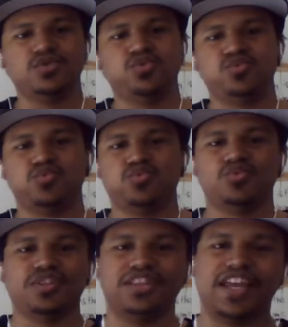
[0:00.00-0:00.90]
who
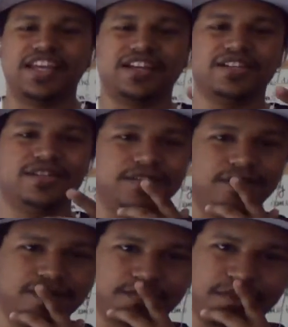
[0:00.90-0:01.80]
like
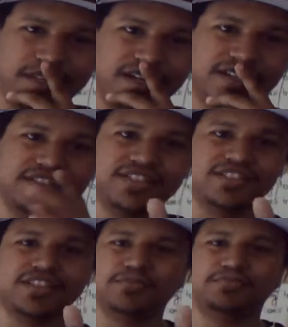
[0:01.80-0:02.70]
oh my god, it look
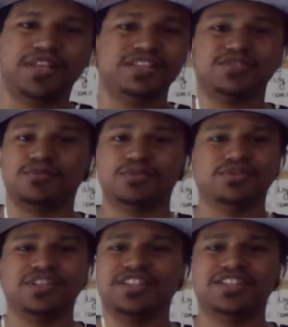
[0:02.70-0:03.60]
it plays so
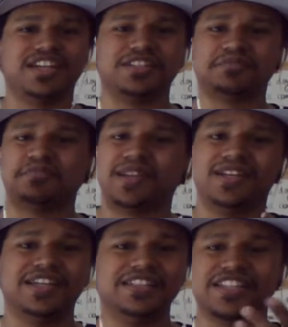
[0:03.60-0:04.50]
beautiful. It looked like it
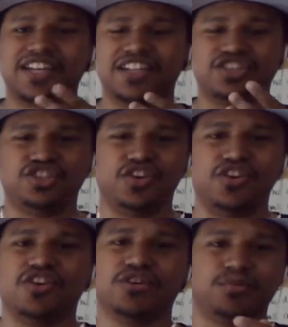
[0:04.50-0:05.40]
plays like a
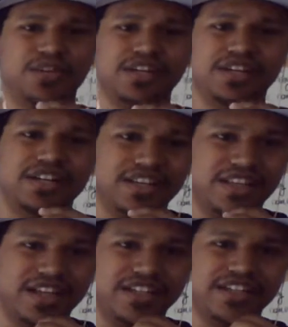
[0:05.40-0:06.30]
charm,
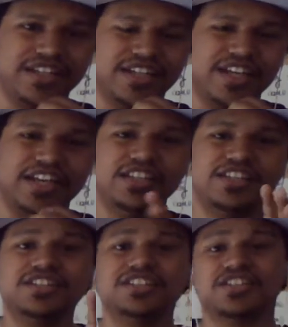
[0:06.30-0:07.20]
like it
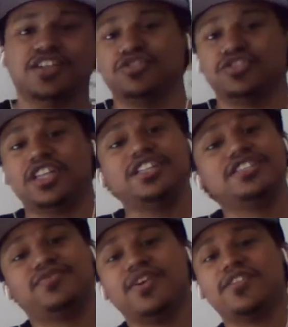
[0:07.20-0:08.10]
looks it looks
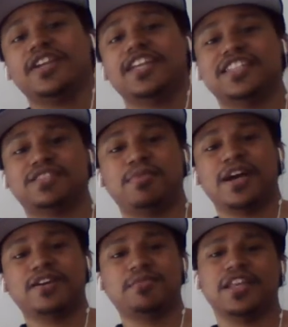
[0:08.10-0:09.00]
very
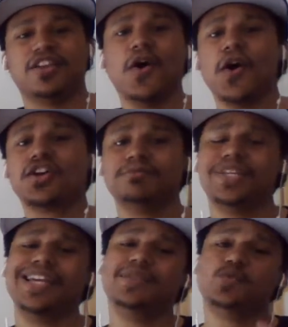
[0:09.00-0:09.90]
inspired by the Arkham
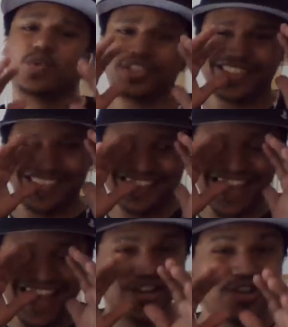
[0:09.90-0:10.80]
games, which is
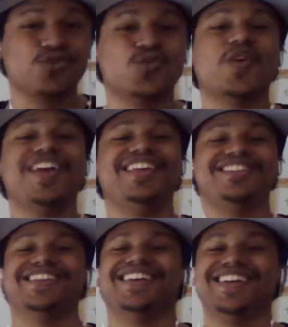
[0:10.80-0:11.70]
a great
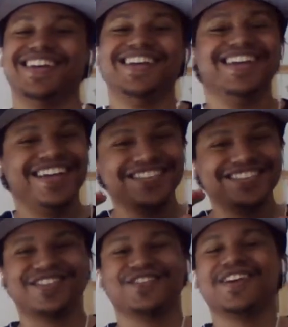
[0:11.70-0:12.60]
thing. It's a
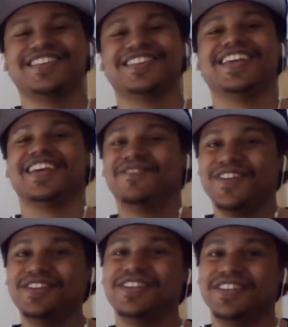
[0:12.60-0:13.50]
great thing. If
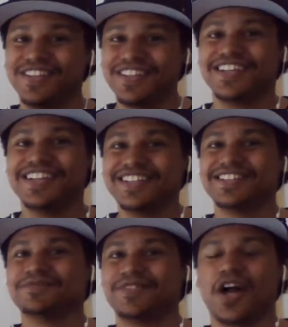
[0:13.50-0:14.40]
it looking
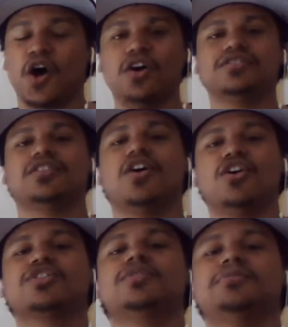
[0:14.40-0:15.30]
uh, the
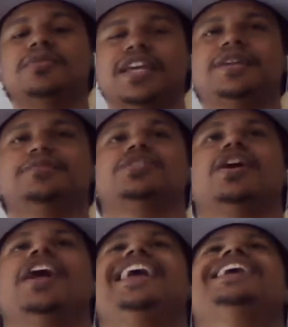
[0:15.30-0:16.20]
Arkham games
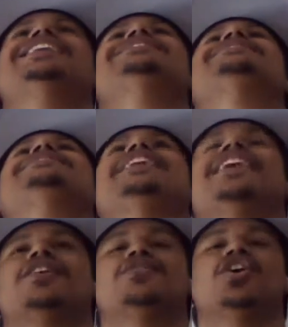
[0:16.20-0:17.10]
hands
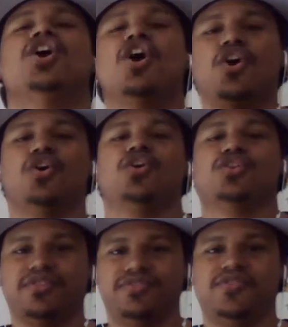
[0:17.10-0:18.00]
down are
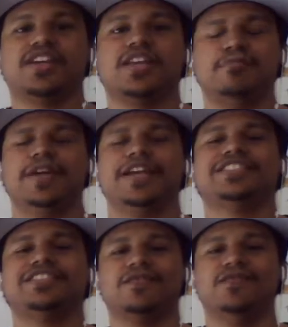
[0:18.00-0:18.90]
the fucking best
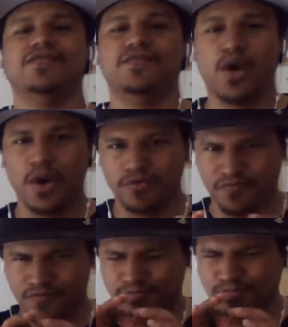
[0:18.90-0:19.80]

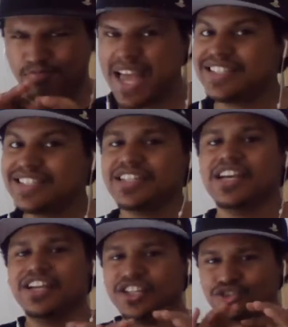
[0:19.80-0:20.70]
best
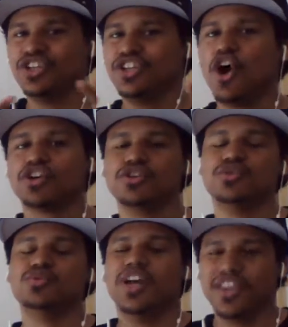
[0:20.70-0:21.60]
you can argue
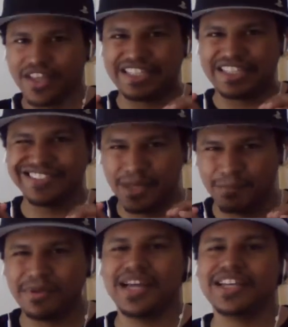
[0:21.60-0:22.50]
that they're the
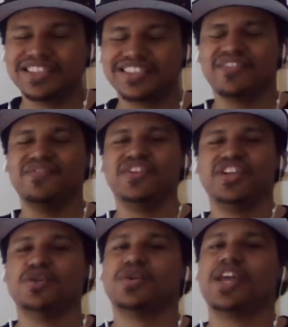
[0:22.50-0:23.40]
best
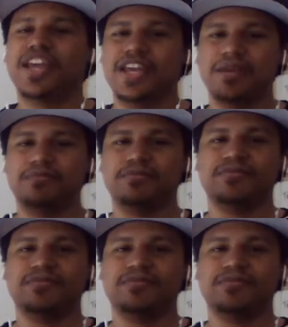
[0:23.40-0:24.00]
video game